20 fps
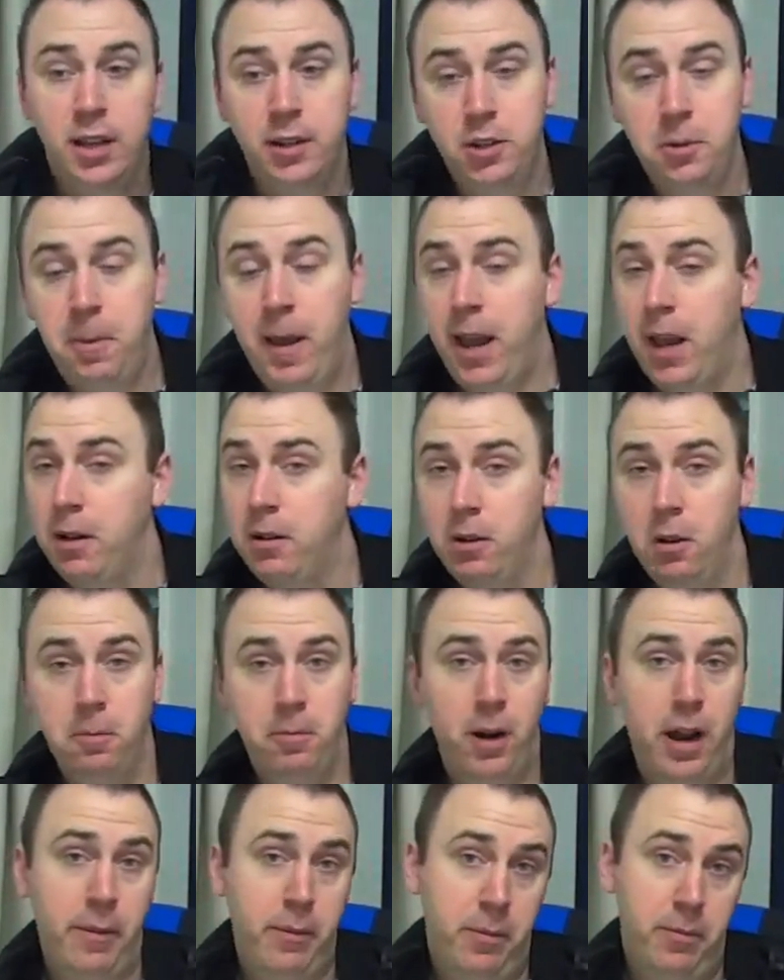Japan, no
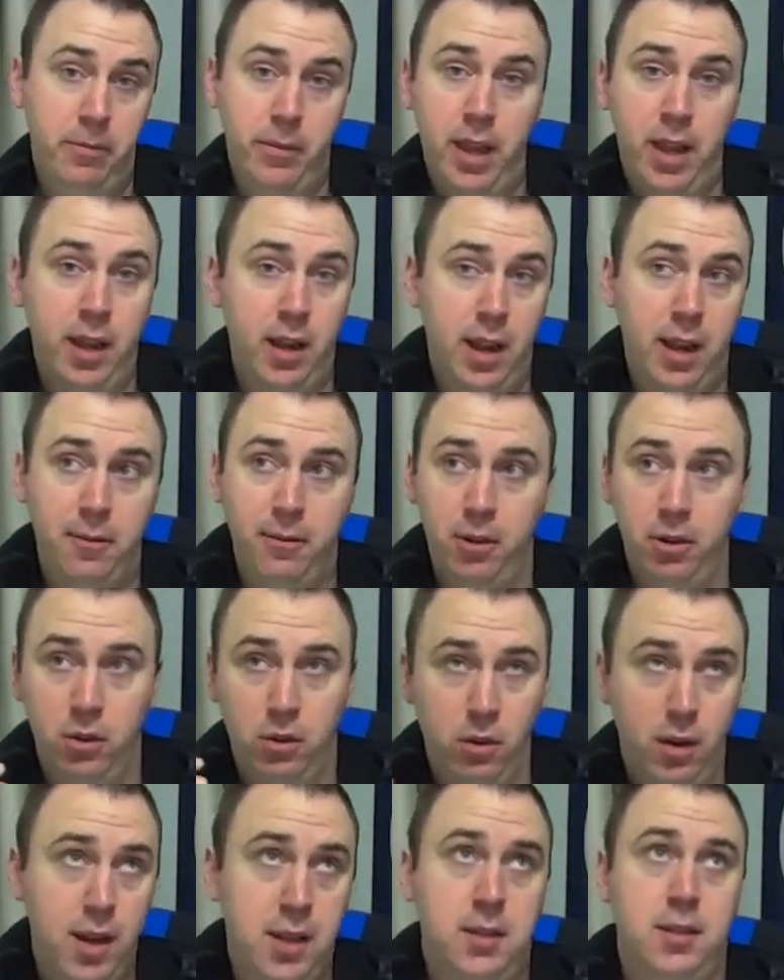problem. They have a
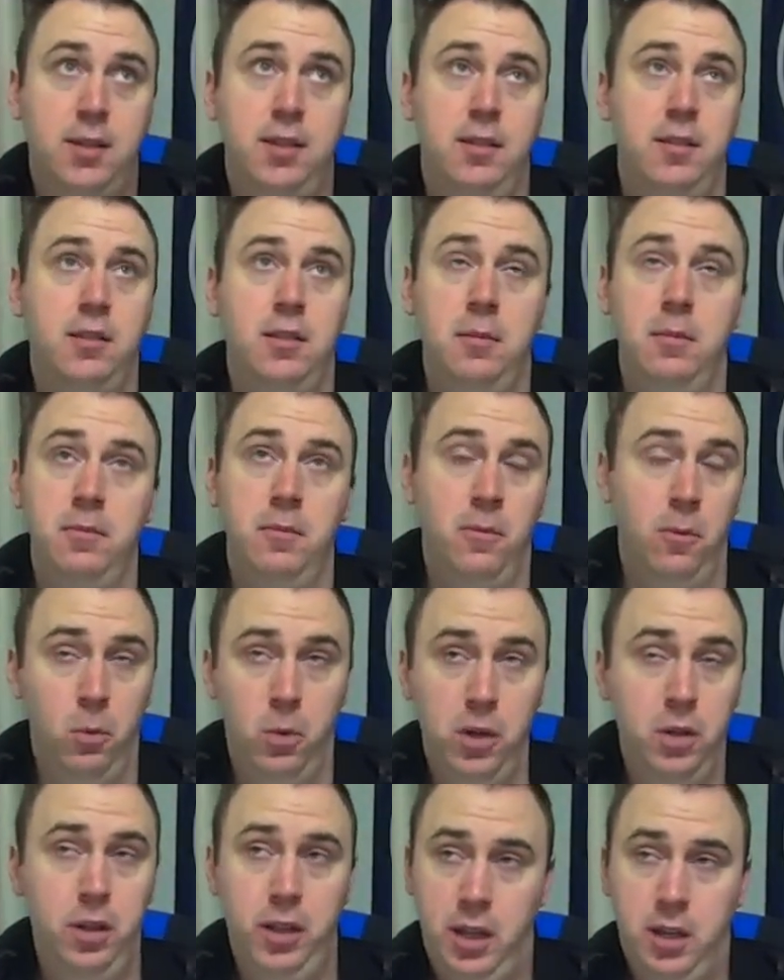great system,
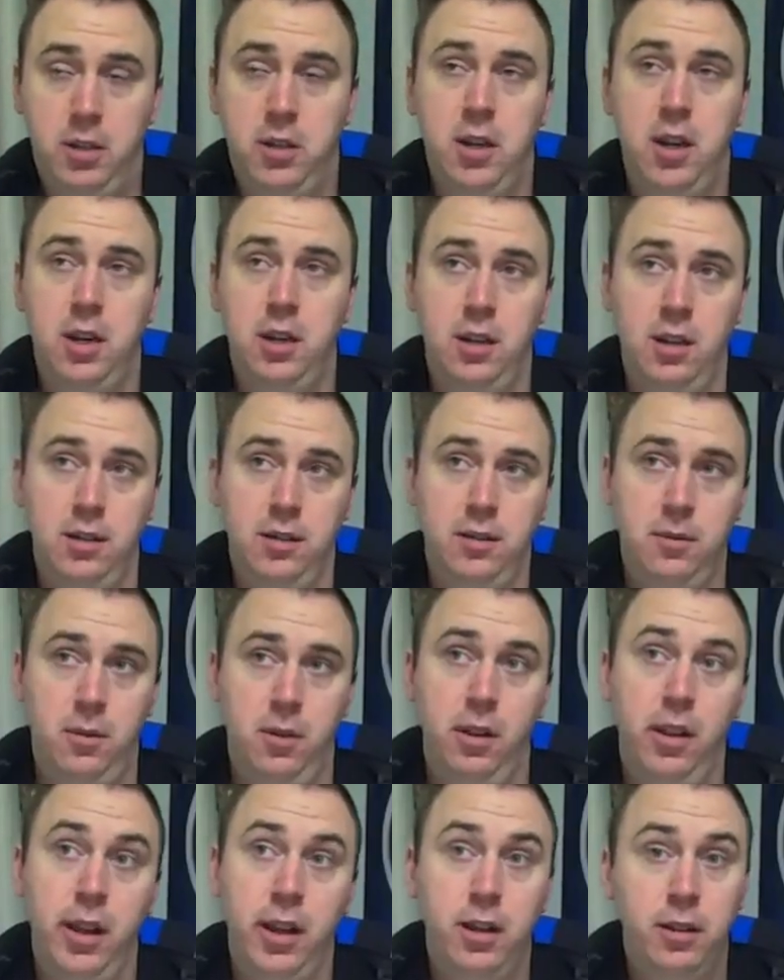really genius,
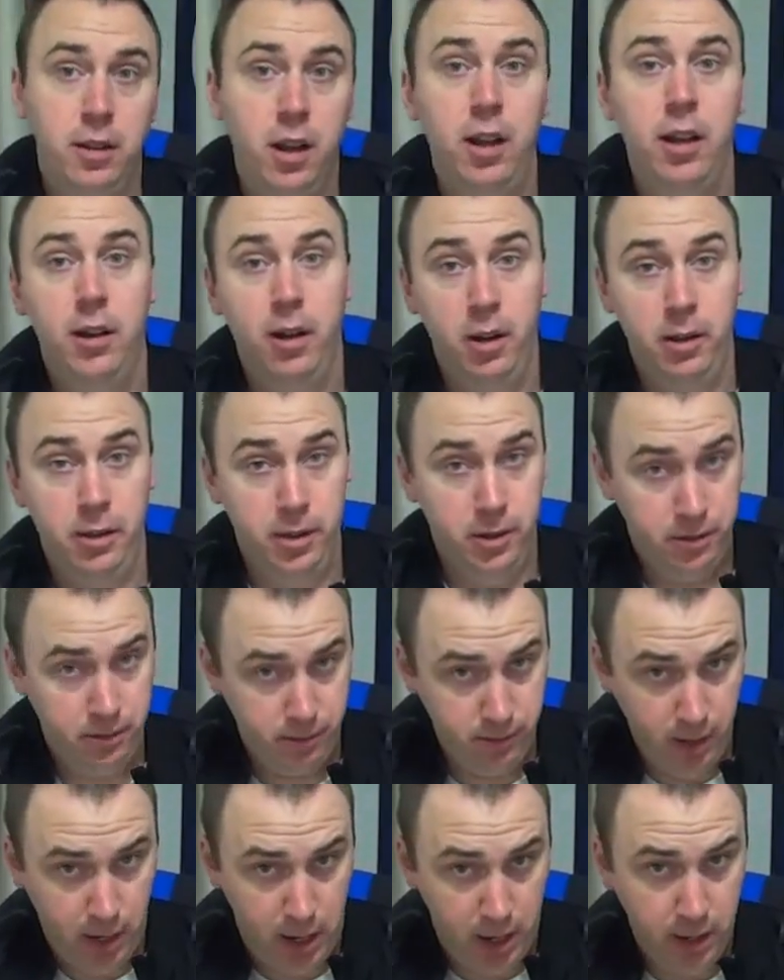really, on the
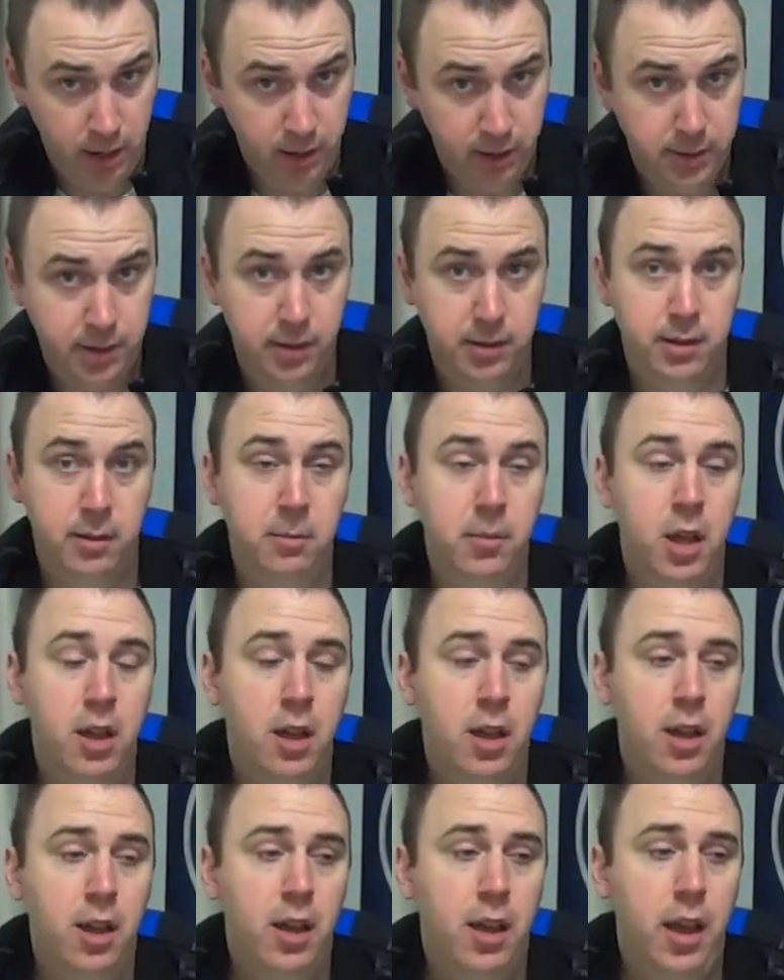honor system.
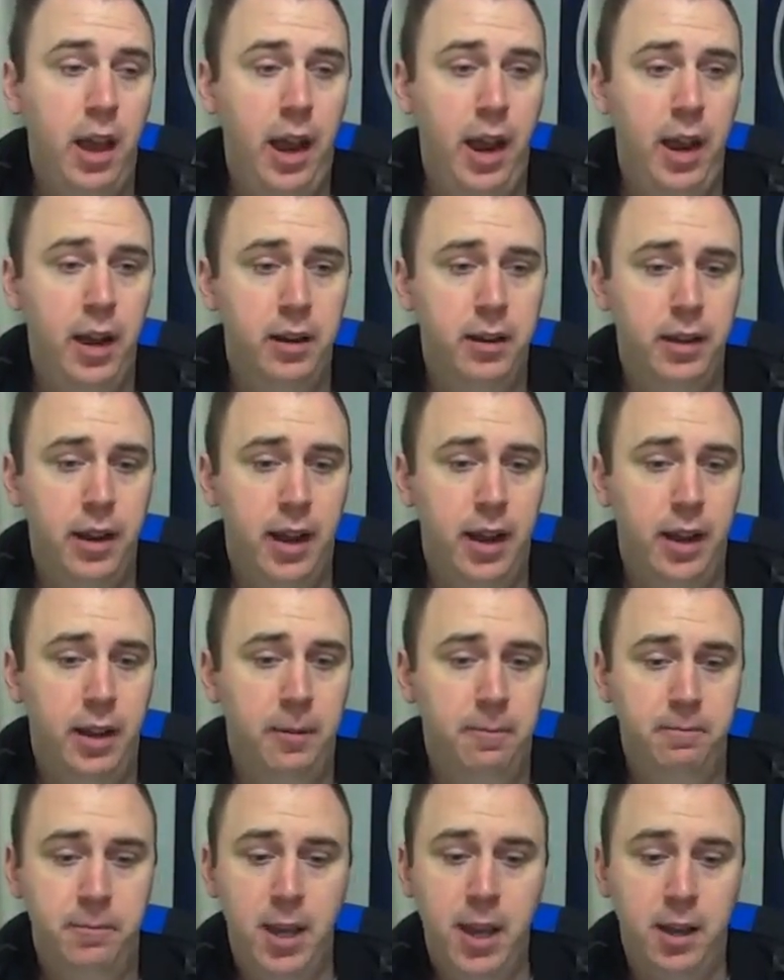And
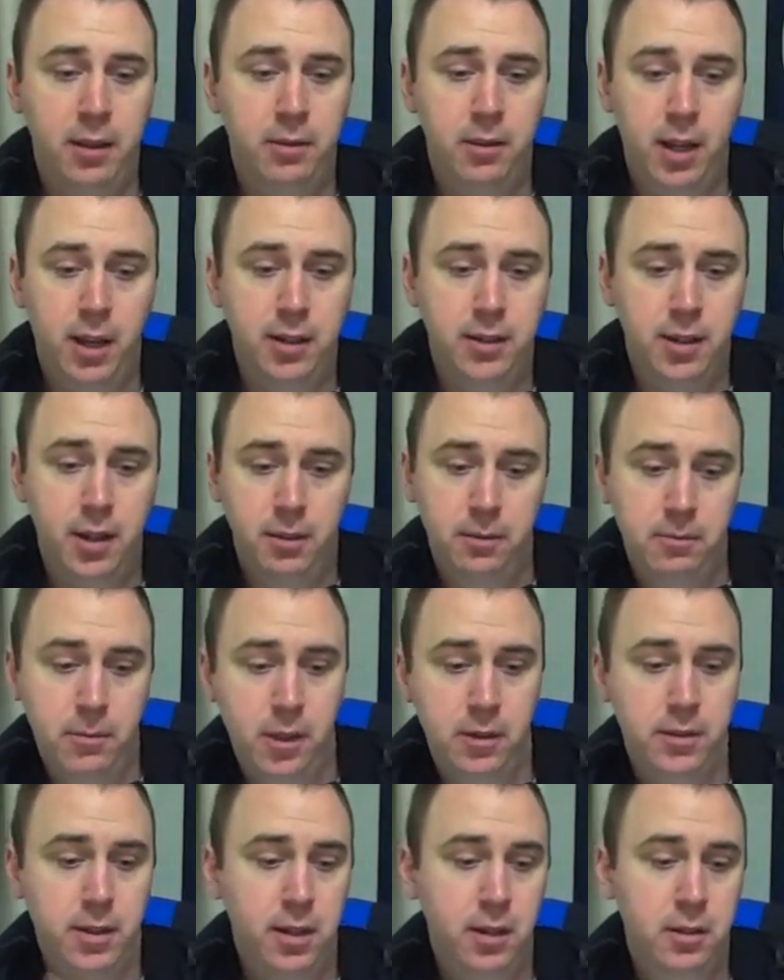yeah, like I said,
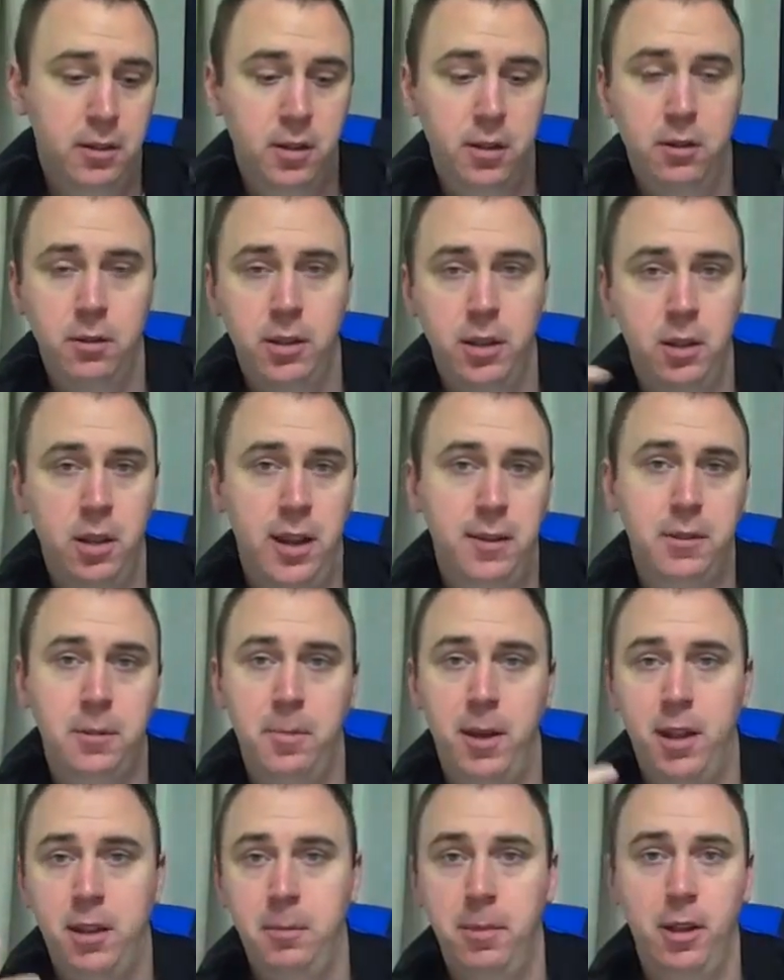they'll send it to you, then you have to
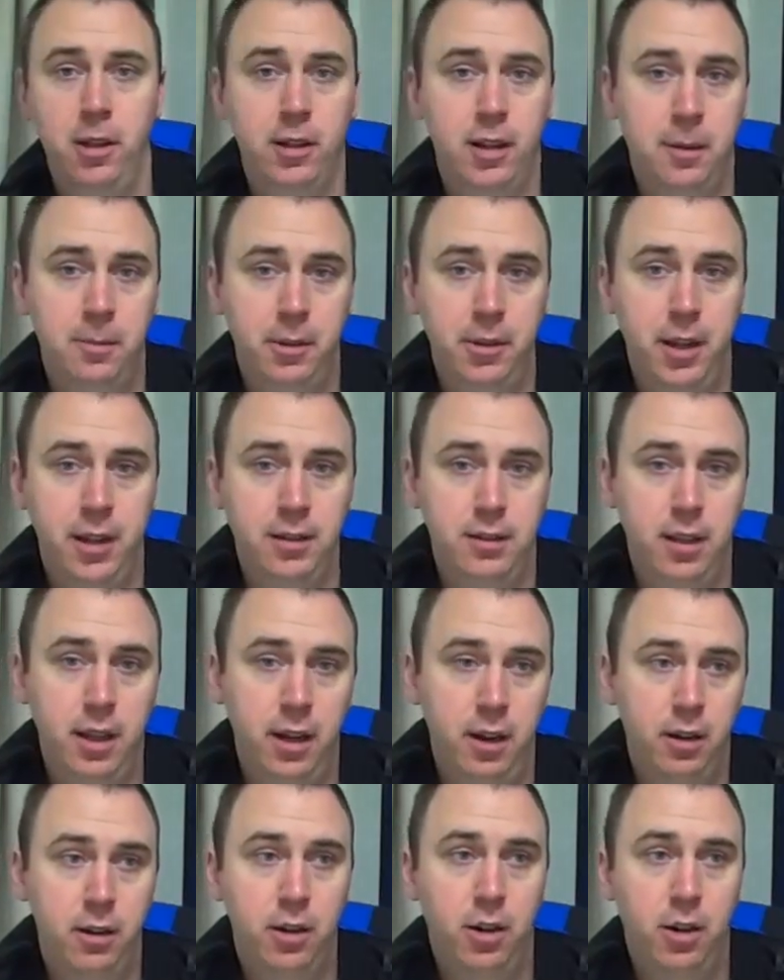pay the bill a couple days later.